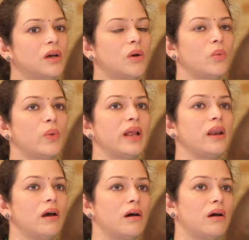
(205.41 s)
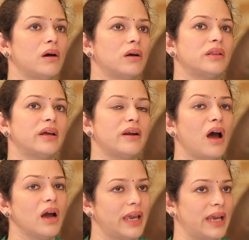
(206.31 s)
Well, there
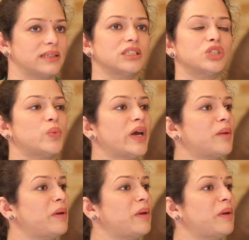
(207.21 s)
are cases where